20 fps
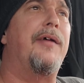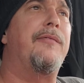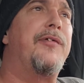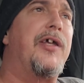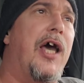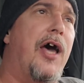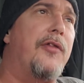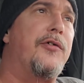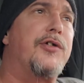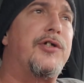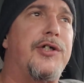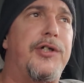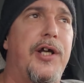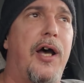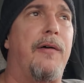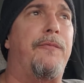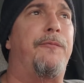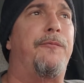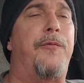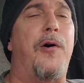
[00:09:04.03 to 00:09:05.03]
of the other
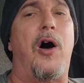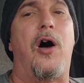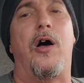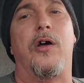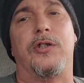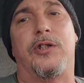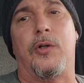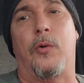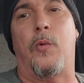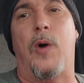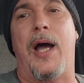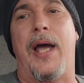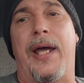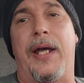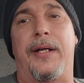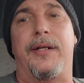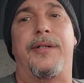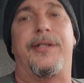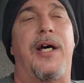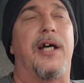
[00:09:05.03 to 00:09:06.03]
stuff falls
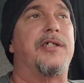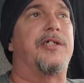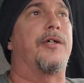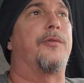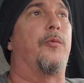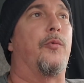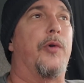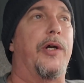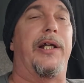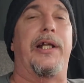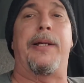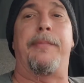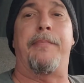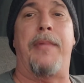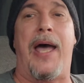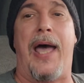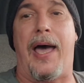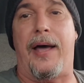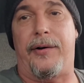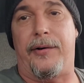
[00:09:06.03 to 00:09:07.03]
away and doesn't really
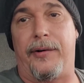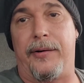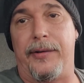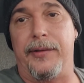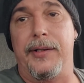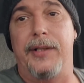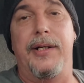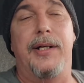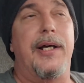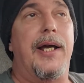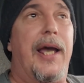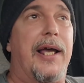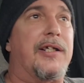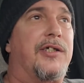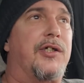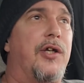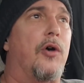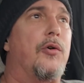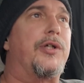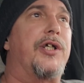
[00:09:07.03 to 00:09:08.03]
matter. And
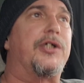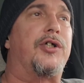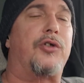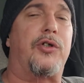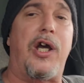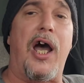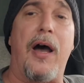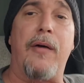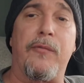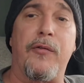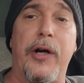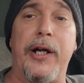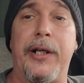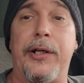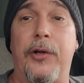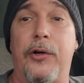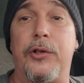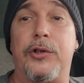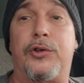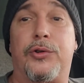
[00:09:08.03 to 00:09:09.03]
so discovering
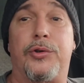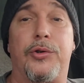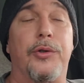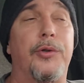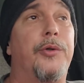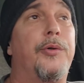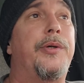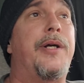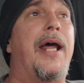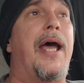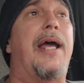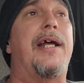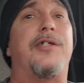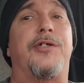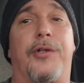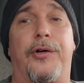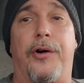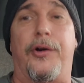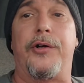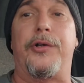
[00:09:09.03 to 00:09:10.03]
your true
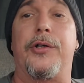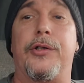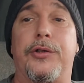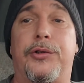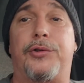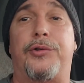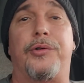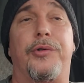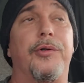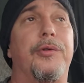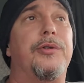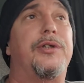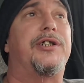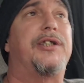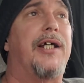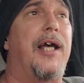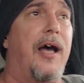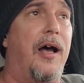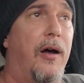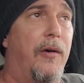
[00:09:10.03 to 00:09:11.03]
nature, your true
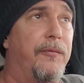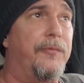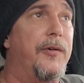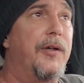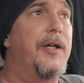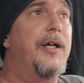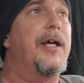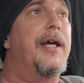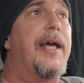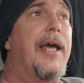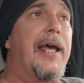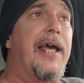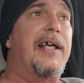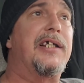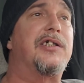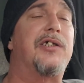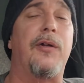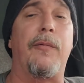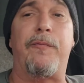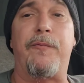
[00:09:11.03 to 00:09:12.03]
self,
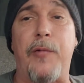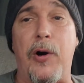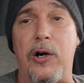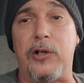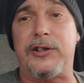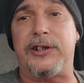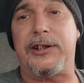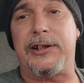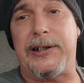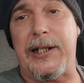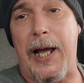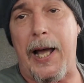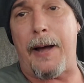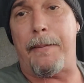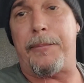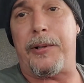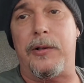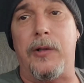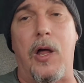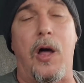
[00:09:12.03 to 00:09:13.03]
is the first step
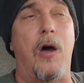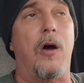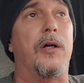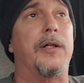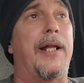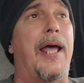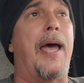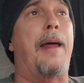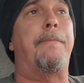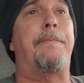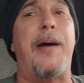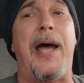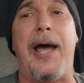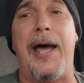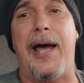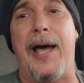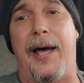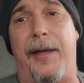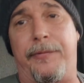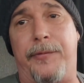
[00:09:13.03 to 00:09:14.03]
along that
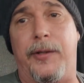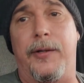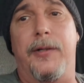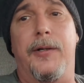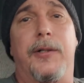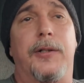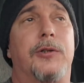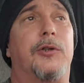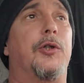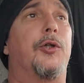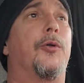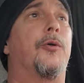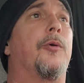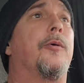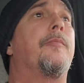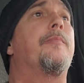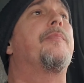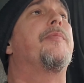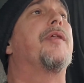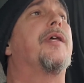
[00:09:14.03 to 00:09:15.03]
path to,
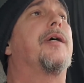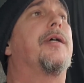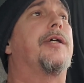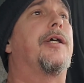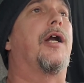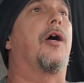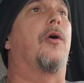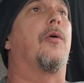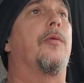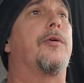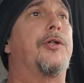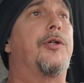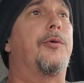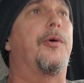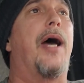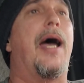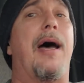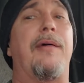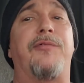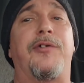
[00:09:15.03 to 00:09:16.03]
you know, you
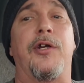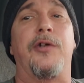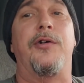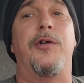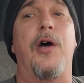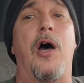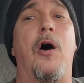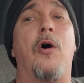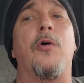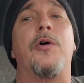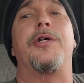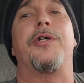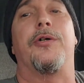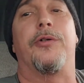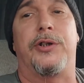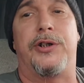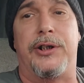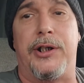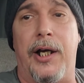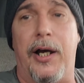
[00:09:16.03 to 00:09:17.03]
have to know
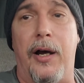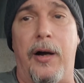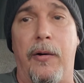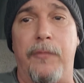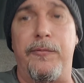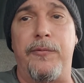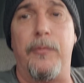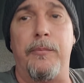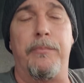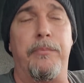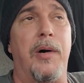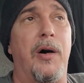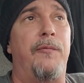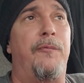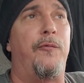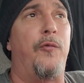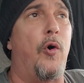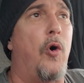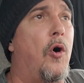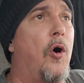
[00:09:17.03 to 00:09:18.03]
yourself
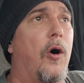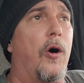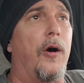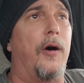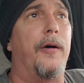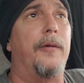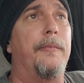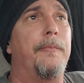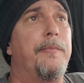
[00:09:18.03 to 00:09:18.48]
before